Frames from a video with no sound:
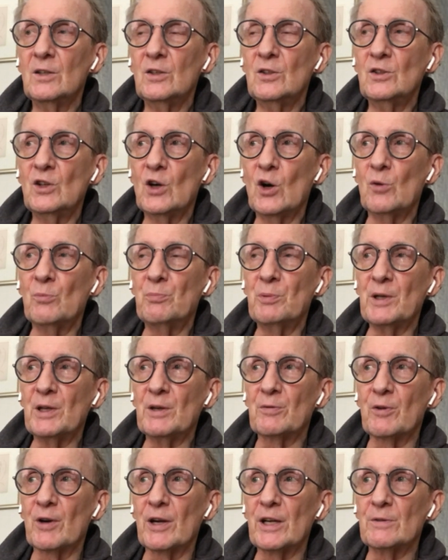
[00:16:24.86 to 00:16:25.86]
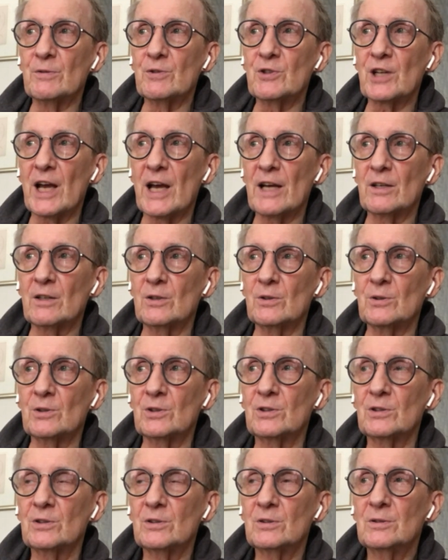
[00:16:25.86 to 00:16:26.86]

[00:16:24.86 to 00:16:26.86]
don't be afraid of shadows.